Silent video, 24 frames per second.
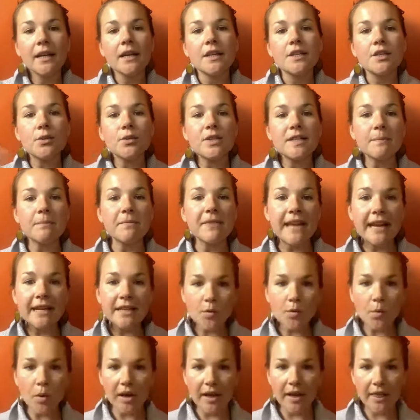So some
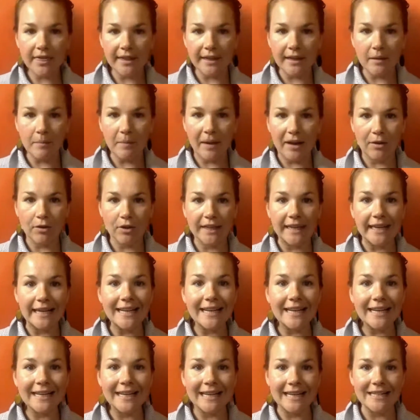things you want to think about
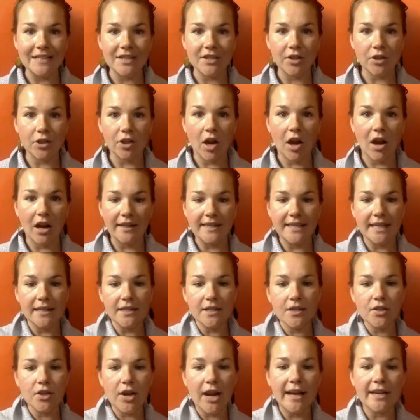getting into your content
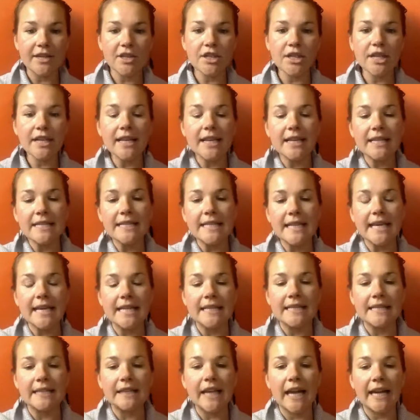strategy is
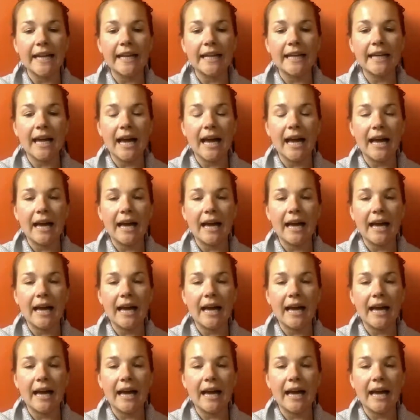things like